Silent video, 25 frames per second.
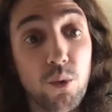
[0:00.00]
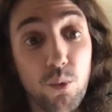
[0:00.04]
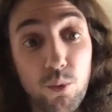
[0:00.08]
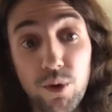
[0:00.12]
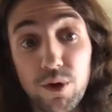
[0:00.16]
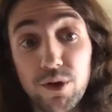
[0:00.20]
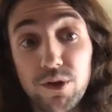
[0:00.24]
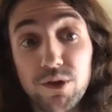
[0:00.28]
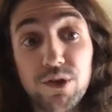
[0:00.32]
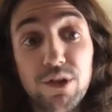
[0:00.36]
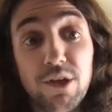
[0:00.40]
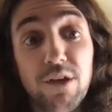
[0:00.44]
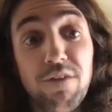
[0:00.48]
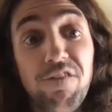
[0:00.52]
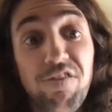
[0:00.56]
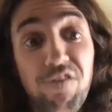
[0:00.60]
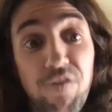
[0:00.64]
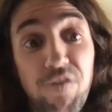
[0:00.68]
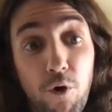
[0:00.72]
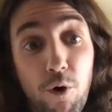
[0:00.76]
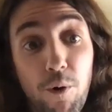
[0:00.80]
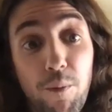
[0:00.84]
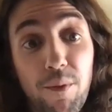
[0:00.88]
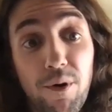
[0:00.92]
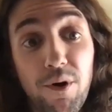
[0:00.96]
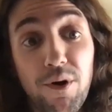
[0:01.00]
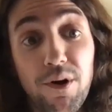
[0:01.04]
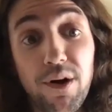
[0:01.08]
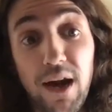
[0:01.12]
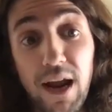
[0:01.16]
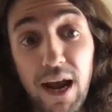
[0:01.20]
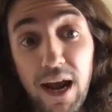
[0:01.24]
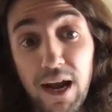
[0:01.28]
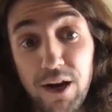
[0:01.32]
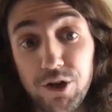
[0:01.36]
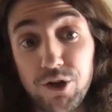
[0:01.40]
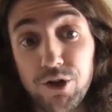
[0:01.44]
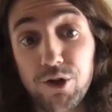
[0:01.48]
was the former
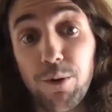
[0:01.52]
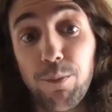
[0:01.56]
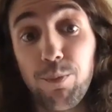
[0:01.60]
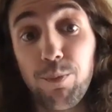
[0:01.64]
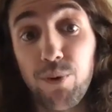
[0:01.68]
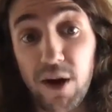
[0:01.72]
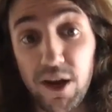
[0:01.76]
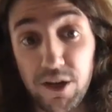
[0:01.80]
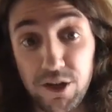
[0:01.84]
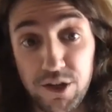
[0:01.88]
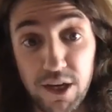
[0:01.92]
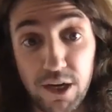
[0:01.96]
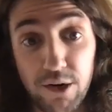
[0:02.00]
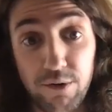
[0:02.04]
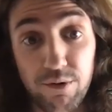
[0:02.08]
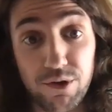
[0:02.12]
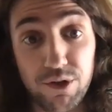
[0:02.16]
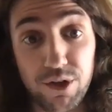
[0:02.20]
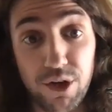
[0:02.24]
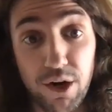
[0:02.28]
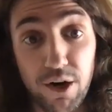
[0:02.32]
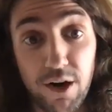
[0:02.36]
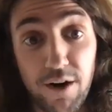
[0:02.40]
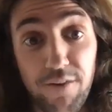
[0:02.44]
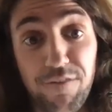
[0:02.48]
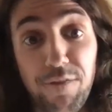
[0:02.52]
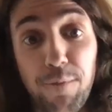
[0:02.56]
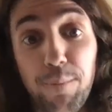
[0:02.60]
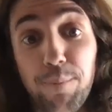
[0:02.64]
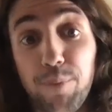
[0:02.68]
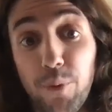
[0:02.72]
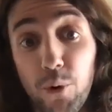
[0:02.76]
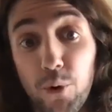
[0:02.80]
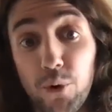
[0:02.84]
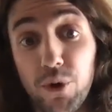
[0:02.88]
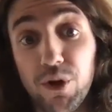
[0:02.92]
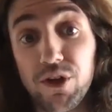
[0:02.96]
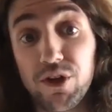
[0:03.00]
national press secretary for
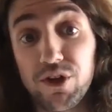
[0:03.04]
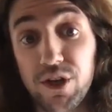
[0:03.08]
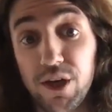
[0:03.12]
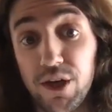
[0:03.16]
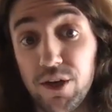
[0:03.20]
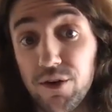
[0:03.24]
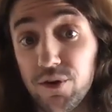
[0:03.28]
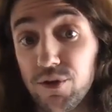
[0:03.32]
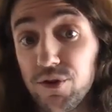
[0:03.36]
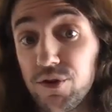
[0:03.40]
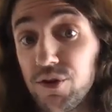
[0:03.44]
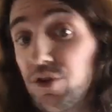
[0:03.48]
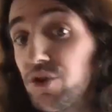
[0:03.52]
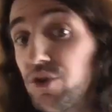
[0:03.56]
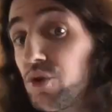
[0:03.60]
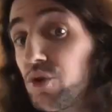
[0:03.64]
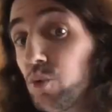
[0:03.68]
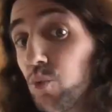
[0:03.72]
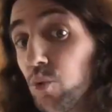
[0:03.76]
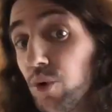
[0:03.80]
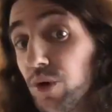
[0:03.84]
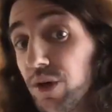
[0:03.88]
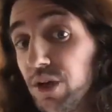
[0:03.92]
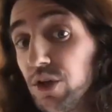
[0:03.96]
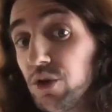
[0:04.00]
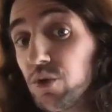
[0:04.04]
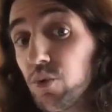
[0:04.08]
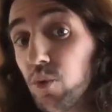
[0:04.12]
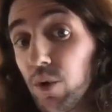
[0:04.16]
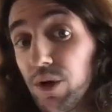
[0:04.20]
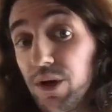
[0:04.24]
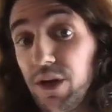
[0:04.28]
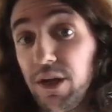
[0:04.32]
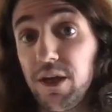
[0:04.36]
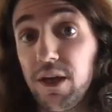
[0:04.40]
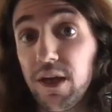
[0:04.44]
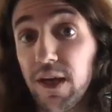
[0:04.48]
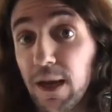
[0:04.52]
Bernie Sanders'
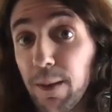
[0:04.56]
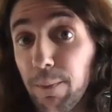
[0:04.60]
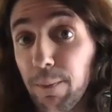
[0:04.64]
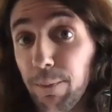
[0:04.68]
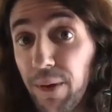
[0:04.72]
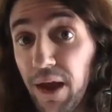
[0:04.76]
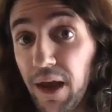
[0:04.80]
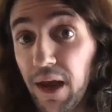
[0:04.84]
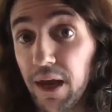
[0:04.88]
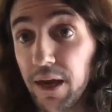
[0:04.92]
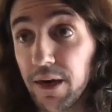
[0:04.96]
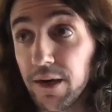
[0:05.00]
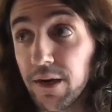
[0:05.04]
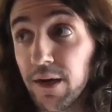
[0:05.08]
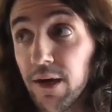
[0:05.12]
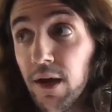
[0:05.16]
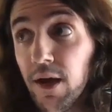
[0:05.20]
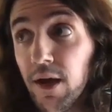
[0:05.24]
2020 campaign.